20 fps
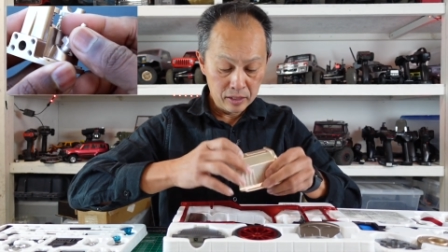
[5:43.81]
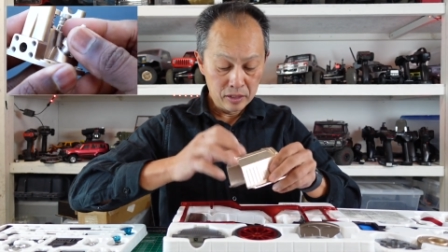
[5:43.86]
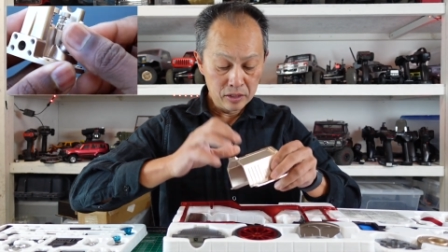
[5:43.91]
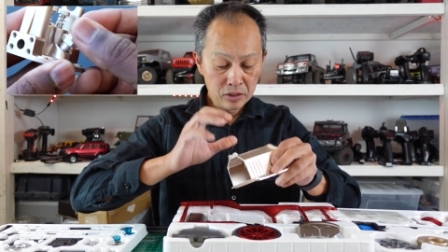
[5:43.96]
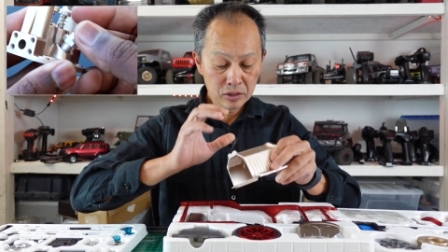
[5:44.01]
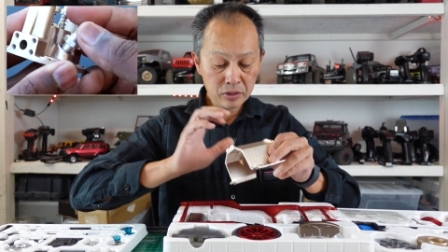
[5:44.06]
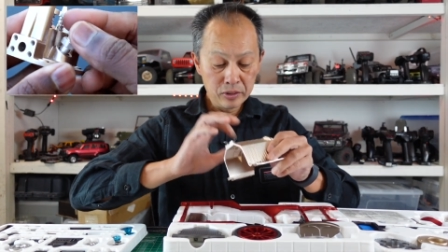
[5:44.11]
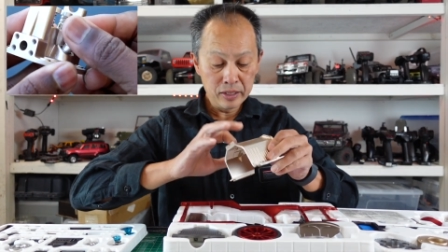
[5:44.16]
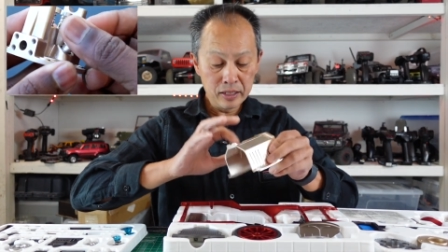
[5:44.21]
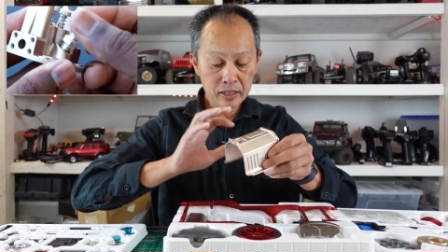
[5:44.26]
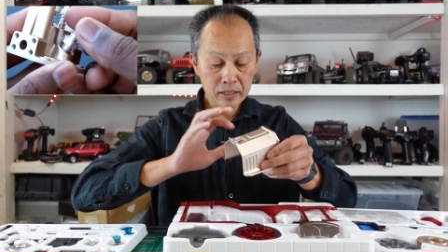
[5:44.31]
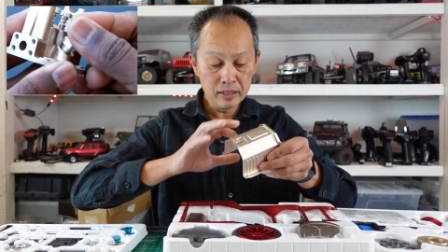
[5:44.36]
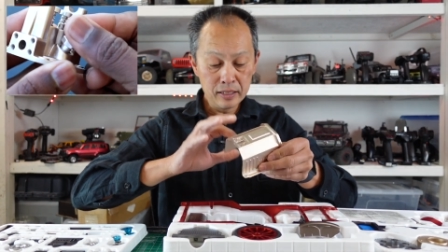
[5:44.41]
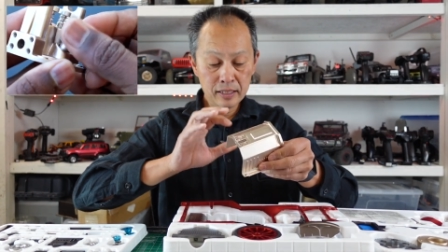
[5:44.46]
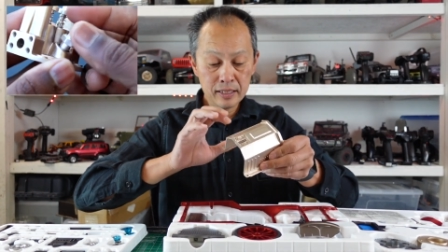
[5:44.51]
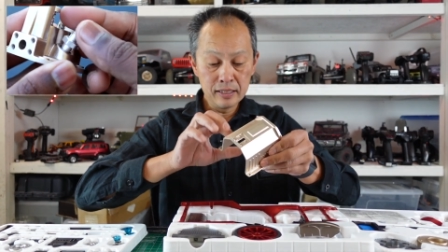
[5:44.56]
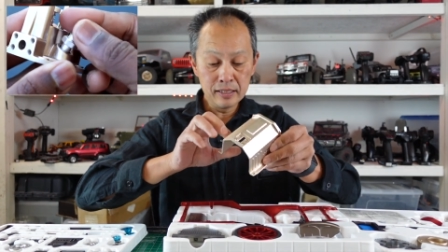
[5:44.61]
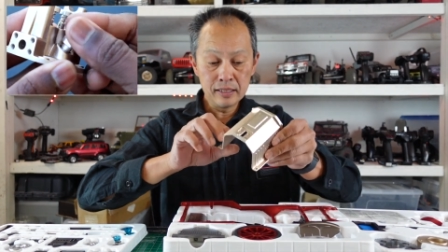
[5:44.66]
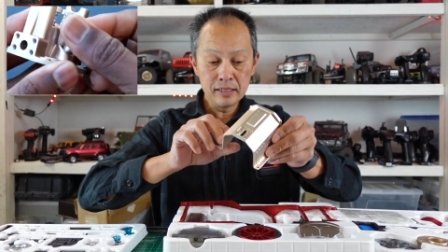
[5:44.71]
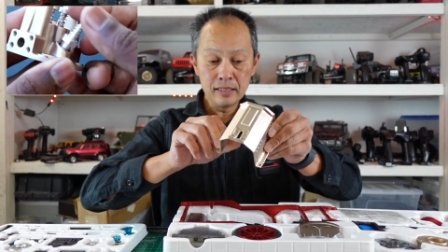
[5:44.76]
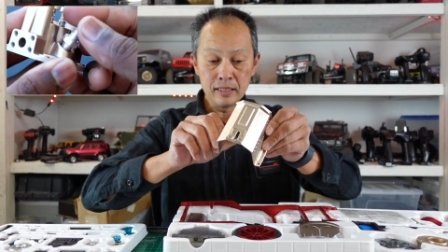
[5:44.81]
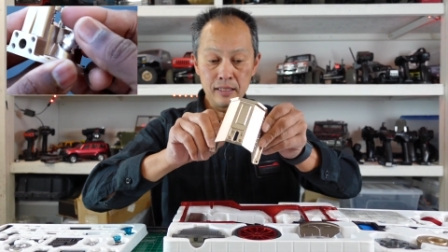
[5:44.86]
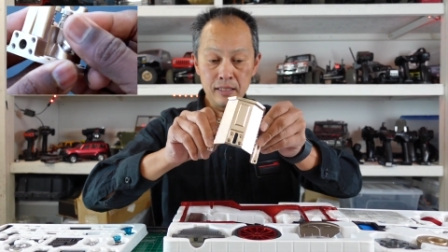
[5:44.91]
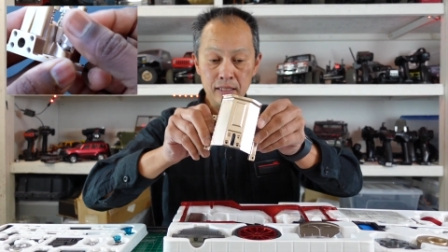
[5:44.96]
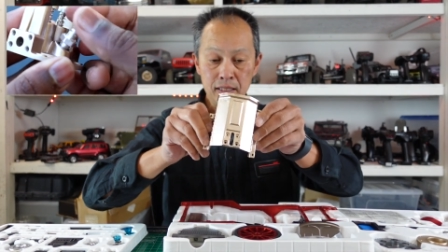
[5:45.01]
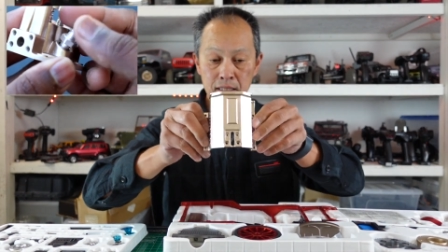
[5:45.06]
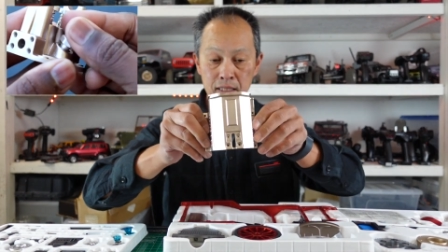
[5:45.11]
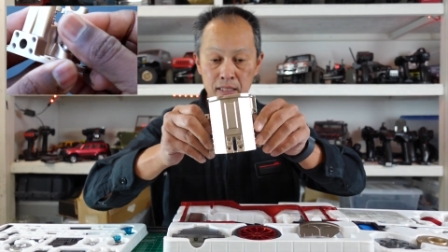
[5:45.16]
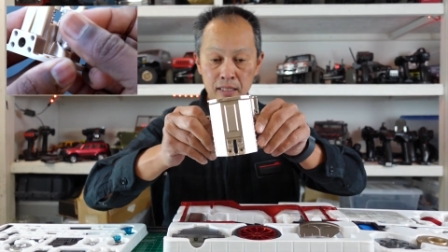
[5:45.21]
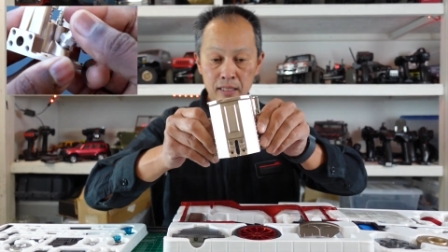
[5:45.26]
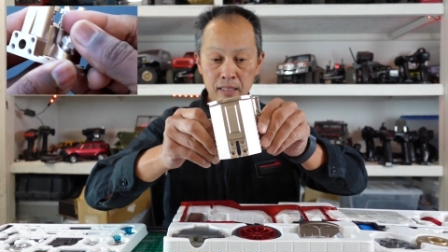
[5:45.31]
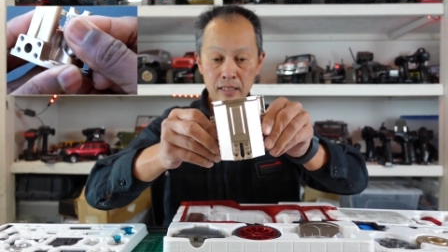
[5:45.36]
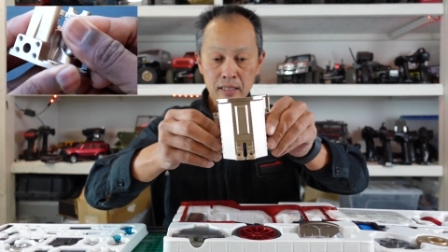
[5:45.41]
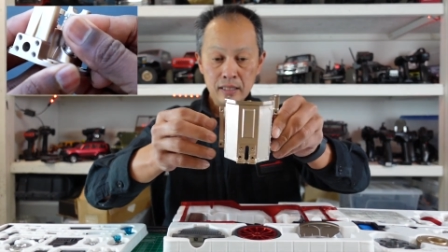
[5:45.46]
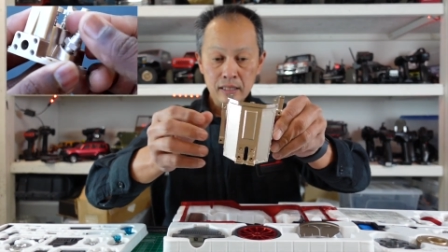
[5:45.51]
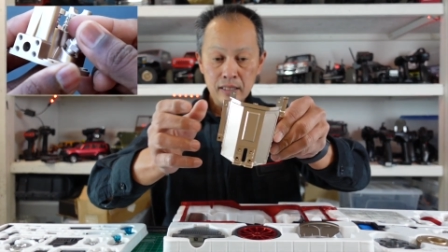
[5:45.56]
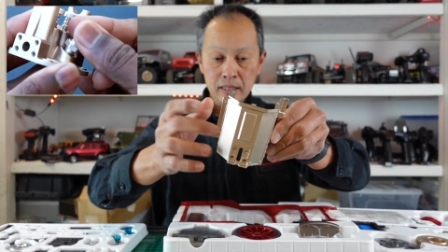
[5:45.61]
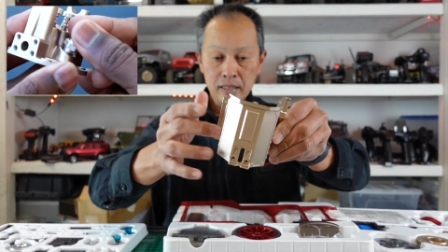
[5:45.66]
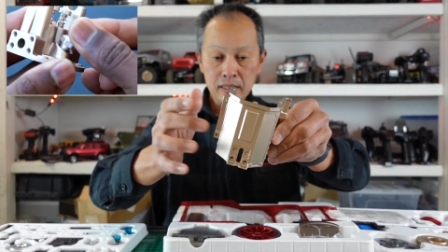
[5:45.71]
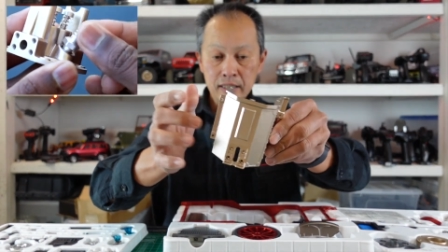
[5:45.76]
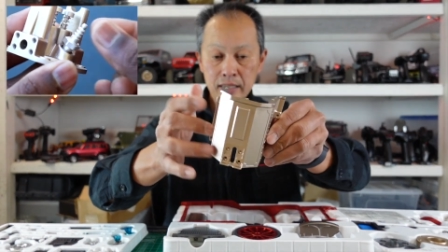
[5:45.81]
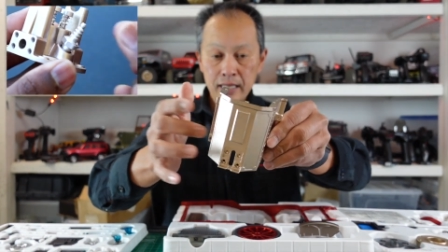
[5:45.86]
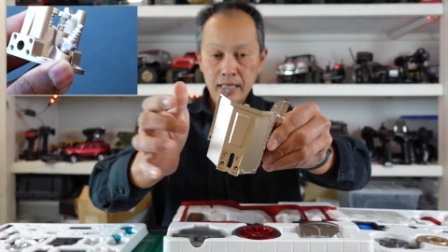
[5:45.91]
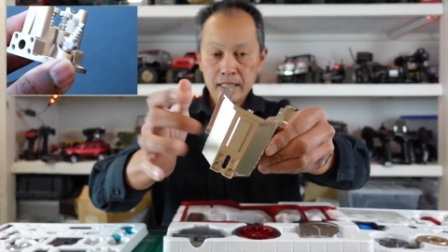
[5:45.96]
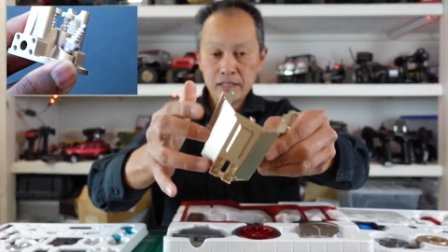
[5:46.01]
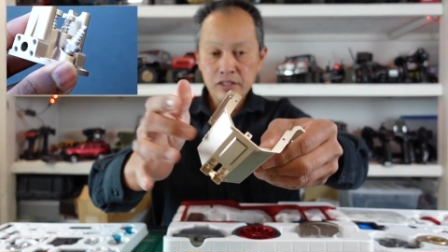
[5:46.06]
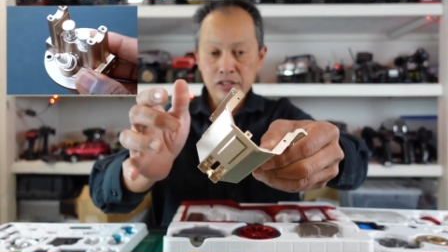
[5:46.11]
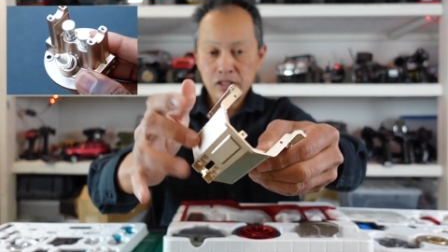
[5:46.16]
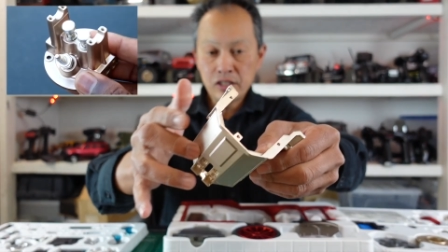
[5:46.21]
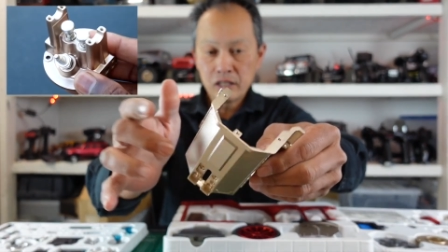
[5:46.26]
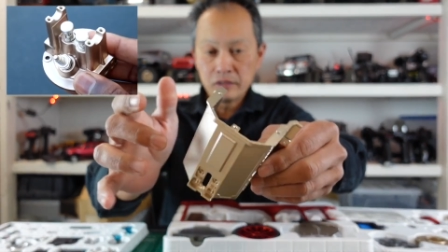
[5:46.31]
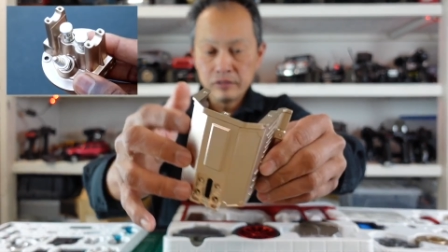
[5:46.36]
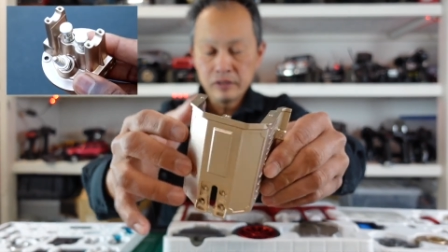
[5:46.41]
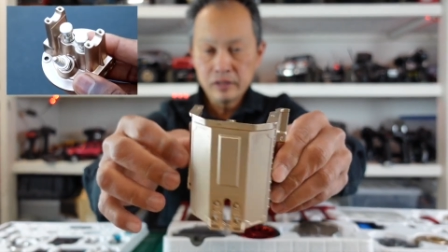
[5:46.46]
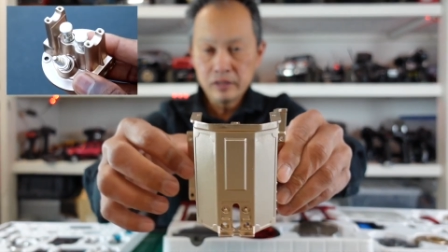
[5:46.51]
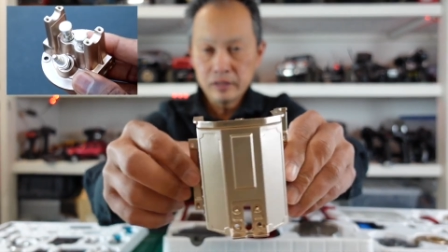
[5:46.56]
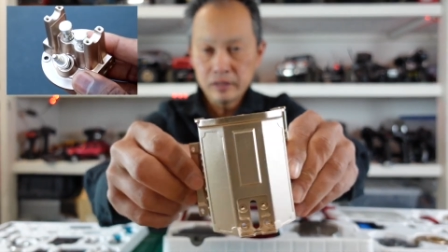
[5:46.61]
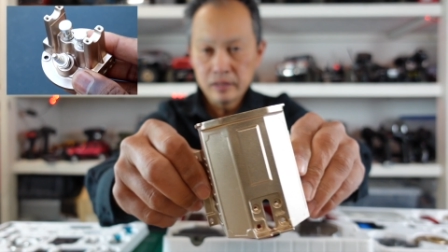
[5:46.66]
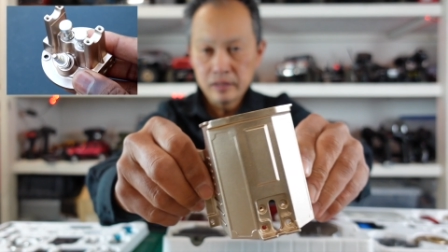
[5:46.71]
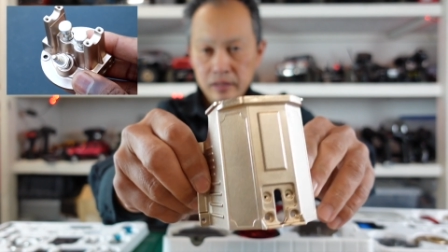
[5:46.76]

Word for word: so here is the, the engine cover,